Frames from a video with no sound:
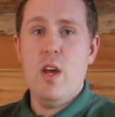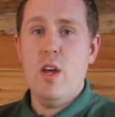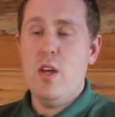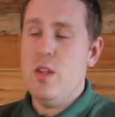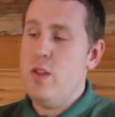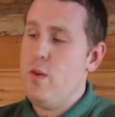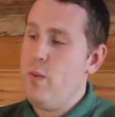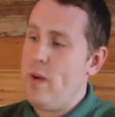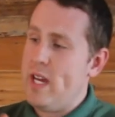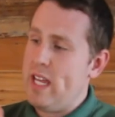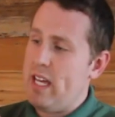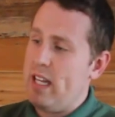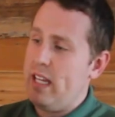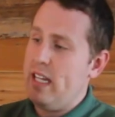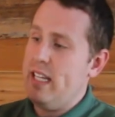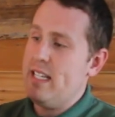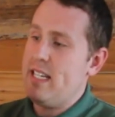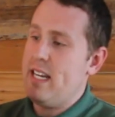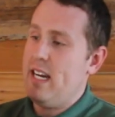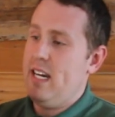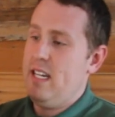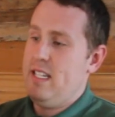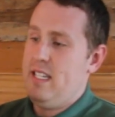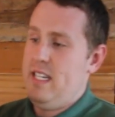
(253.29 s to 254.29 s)
the way that
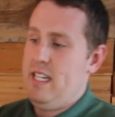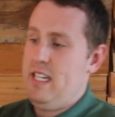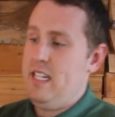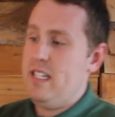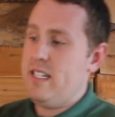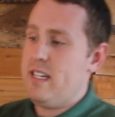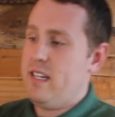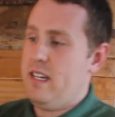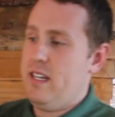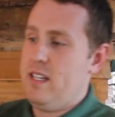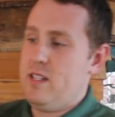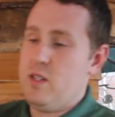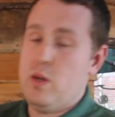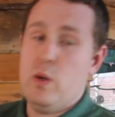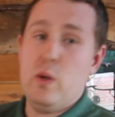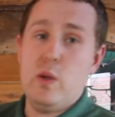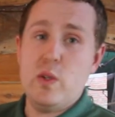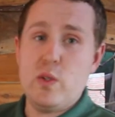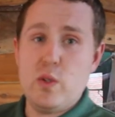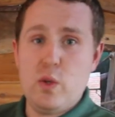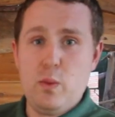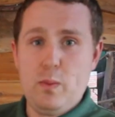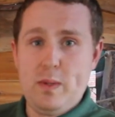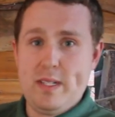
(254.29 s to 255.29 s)
these guys eat is
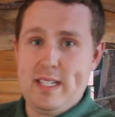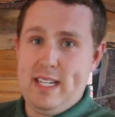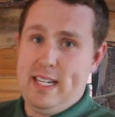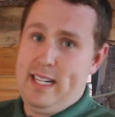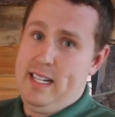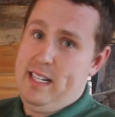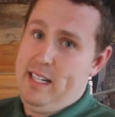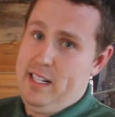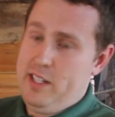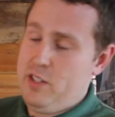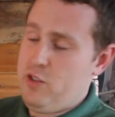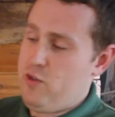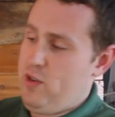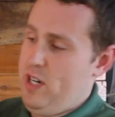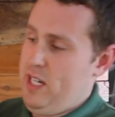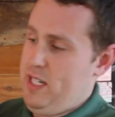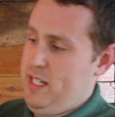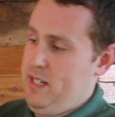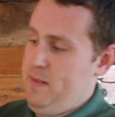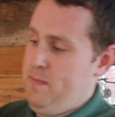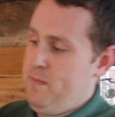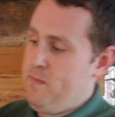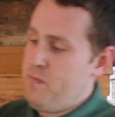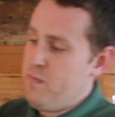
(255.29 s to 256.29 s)
also particularly
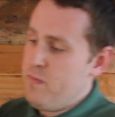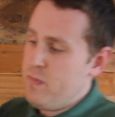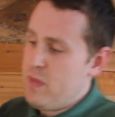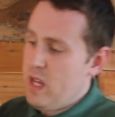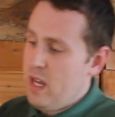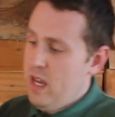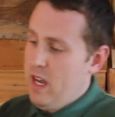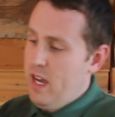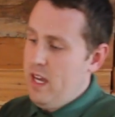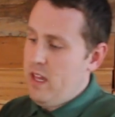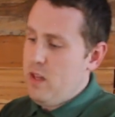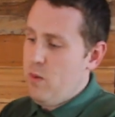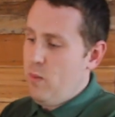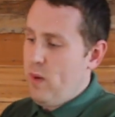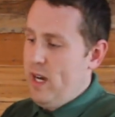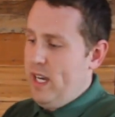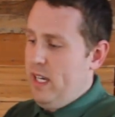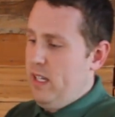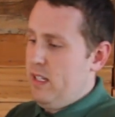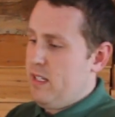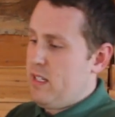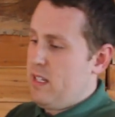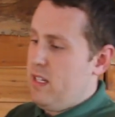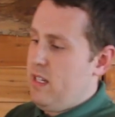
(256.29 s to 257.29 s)
interesting. In the
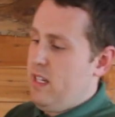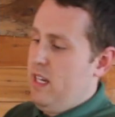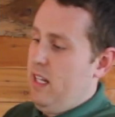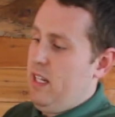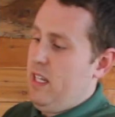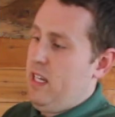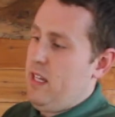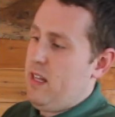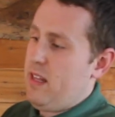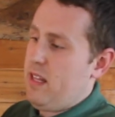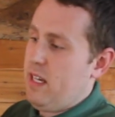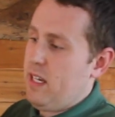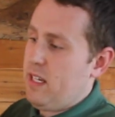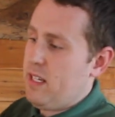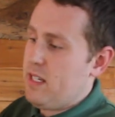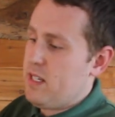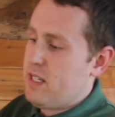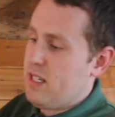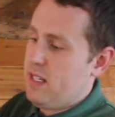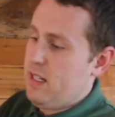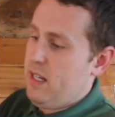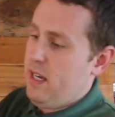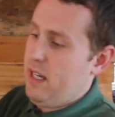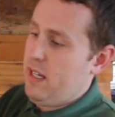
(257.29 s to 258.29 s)
wild, they'll eat
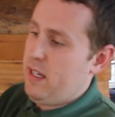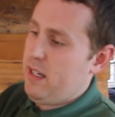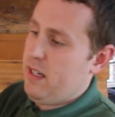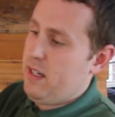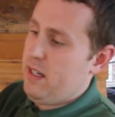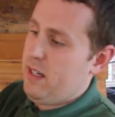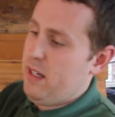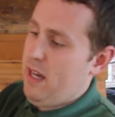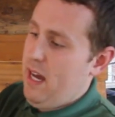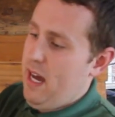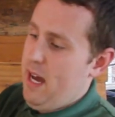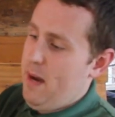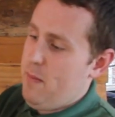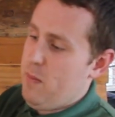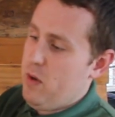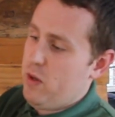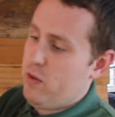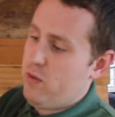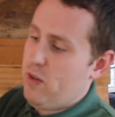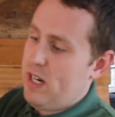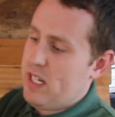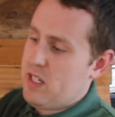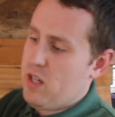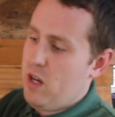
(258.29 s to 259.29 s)
things like
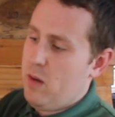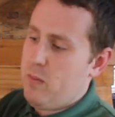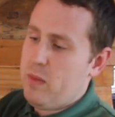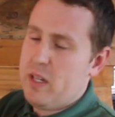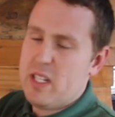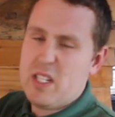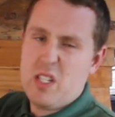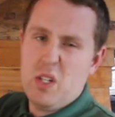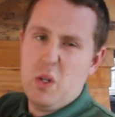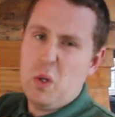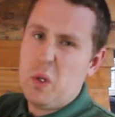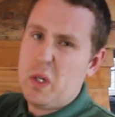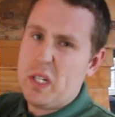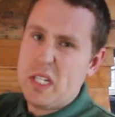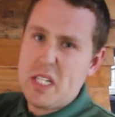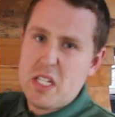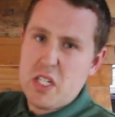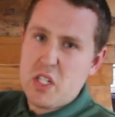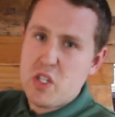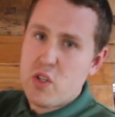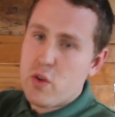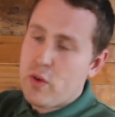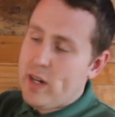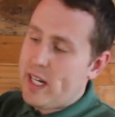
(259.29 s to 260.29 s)
grasshoppers,
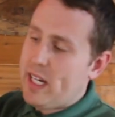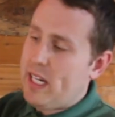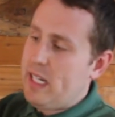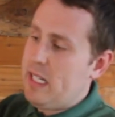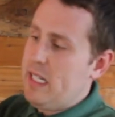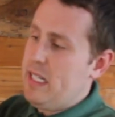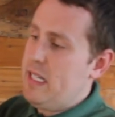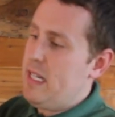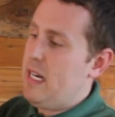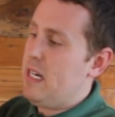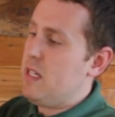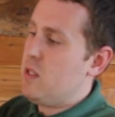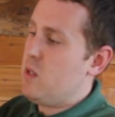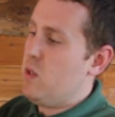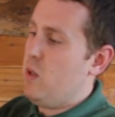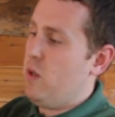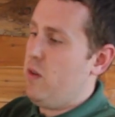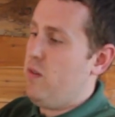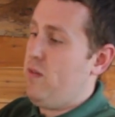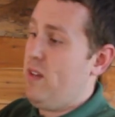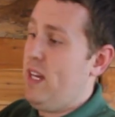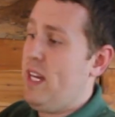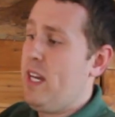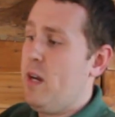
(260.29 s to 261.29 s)
locusts, crickets, that
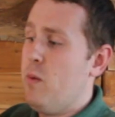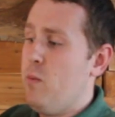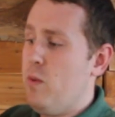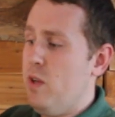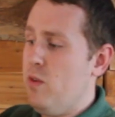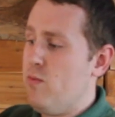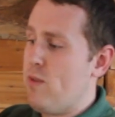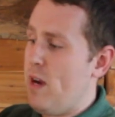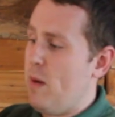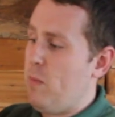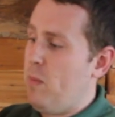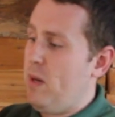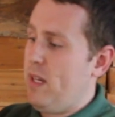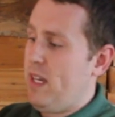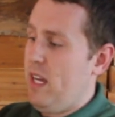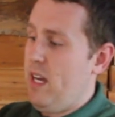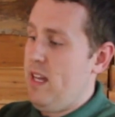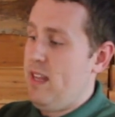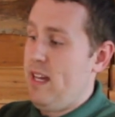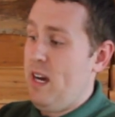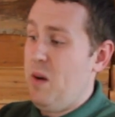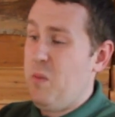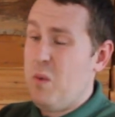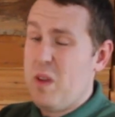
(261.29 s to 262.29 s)
sort of thing, and we'll
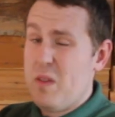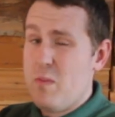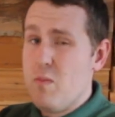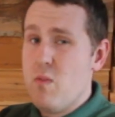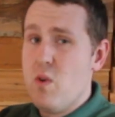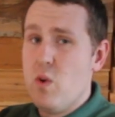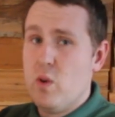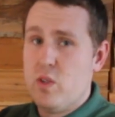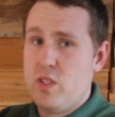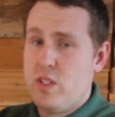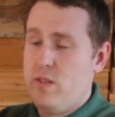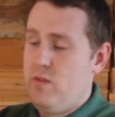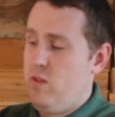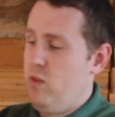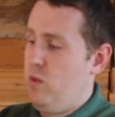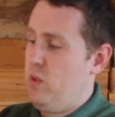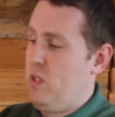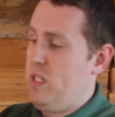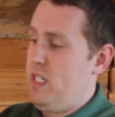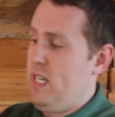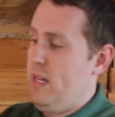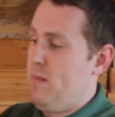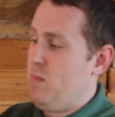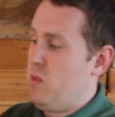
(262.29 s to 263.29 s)
replicate that with most of
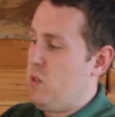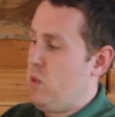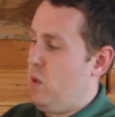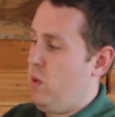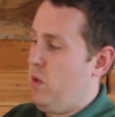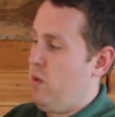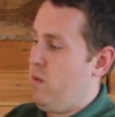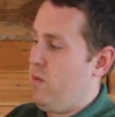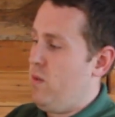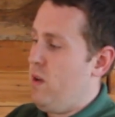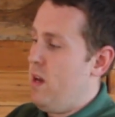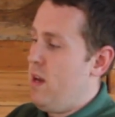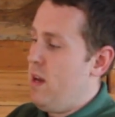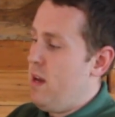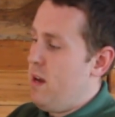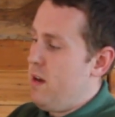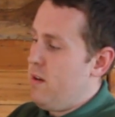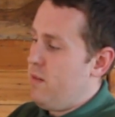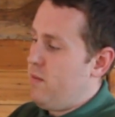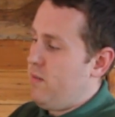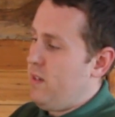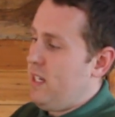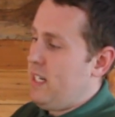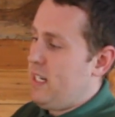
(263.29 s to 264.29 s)
those same sort of
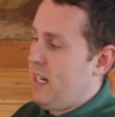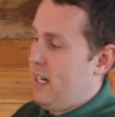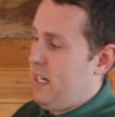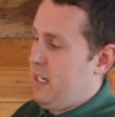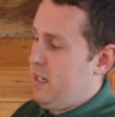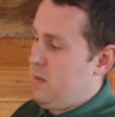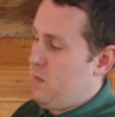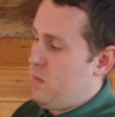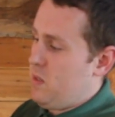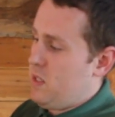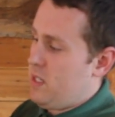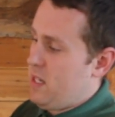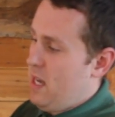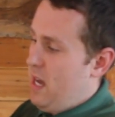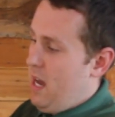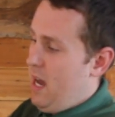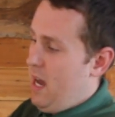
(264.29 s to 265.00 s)
feed items